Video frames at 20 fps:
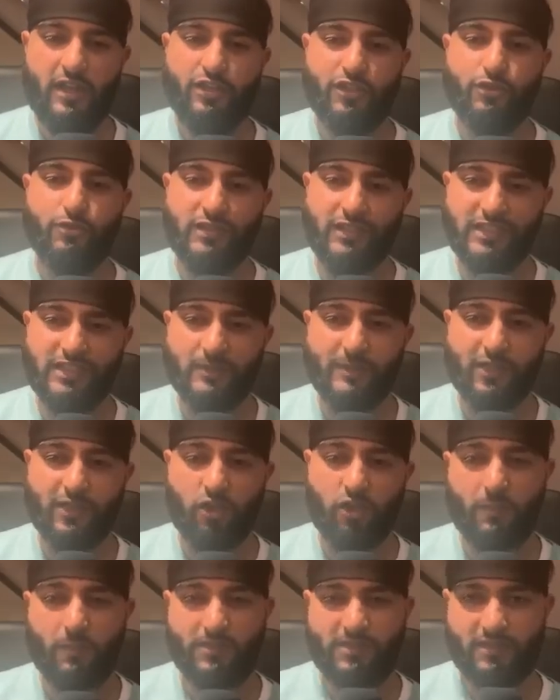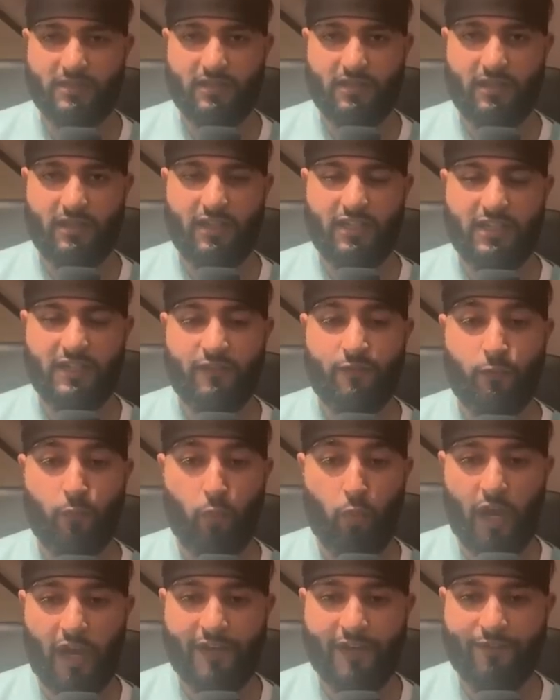You need to be competent in a
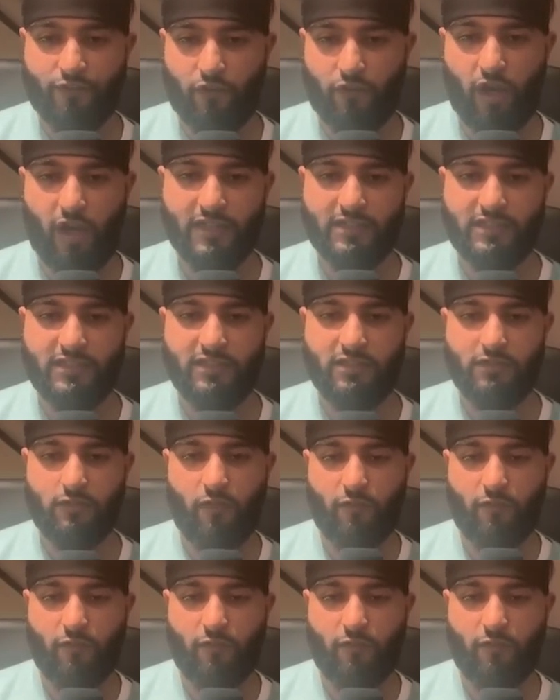wide variety